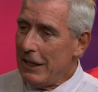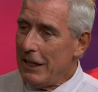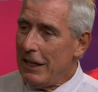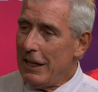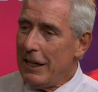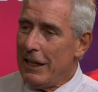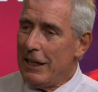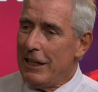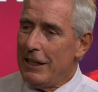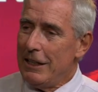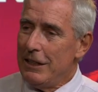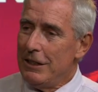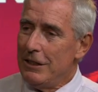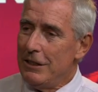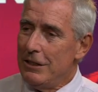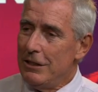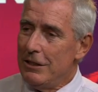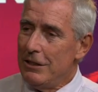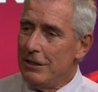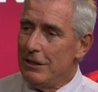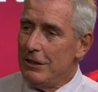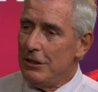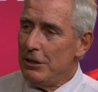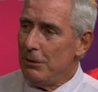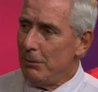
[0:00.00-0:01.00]

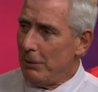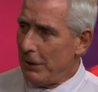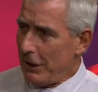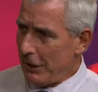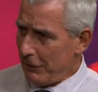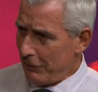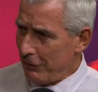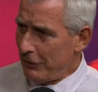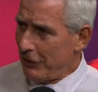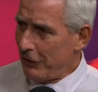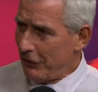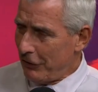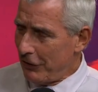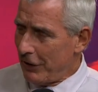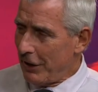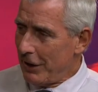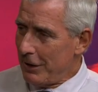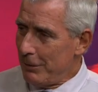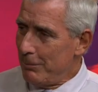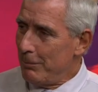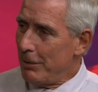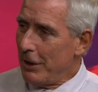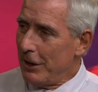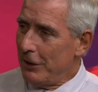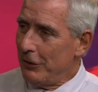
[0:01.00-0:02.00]
And you would have to
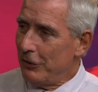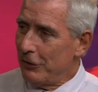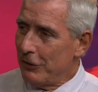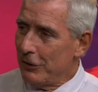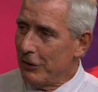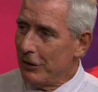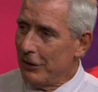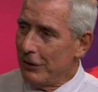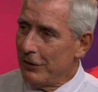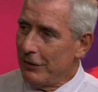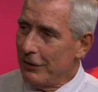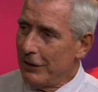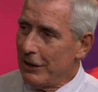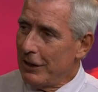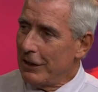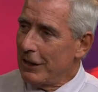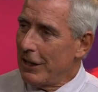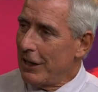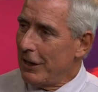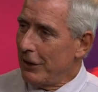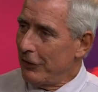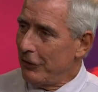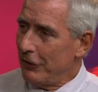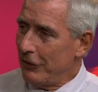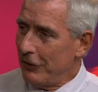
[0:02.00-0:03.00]
say, based on the
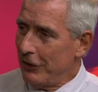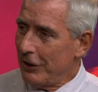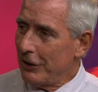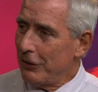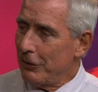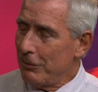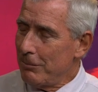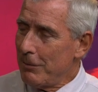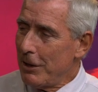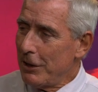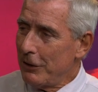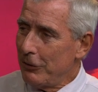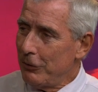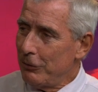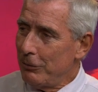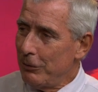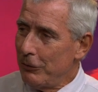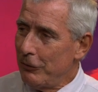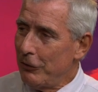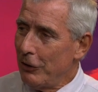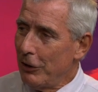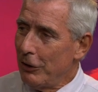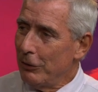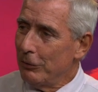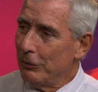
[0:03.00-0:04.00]
last 6 months'
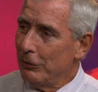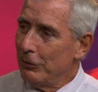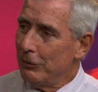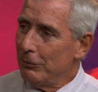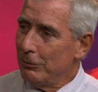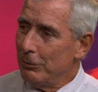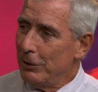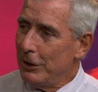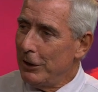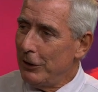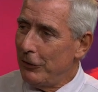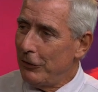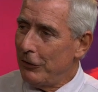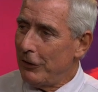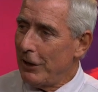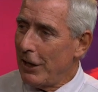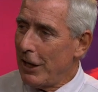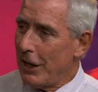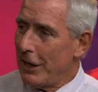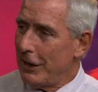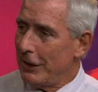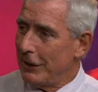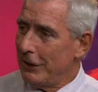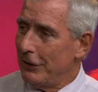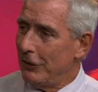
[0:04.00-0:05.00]
result, we're
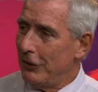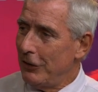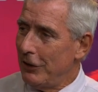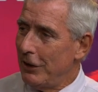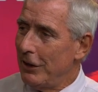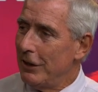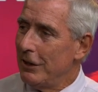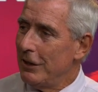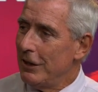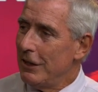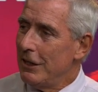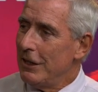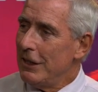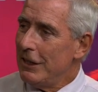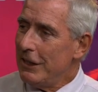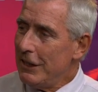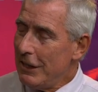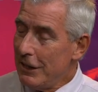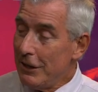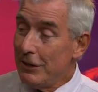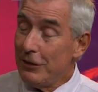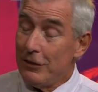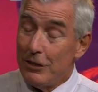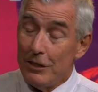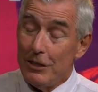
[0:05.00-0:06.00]
starting to
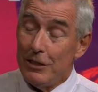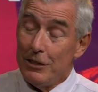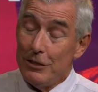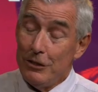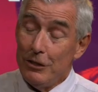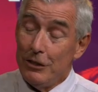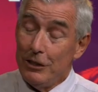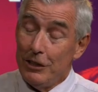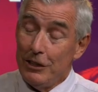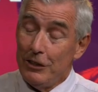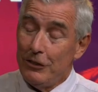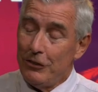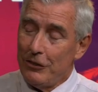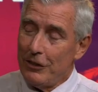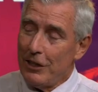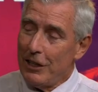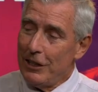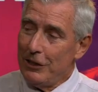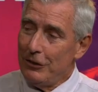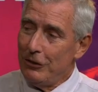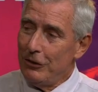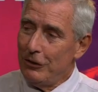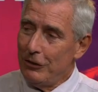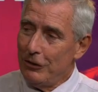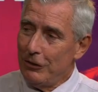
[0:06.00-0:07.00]
get into the early
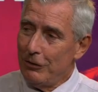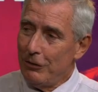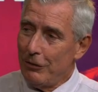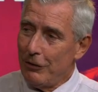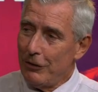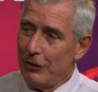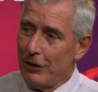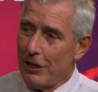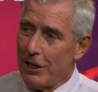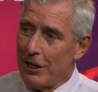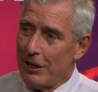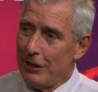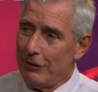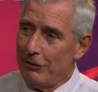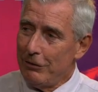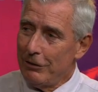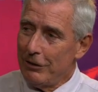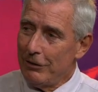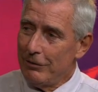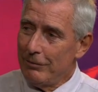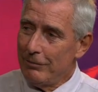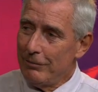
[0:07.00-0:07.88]
stages of thrive.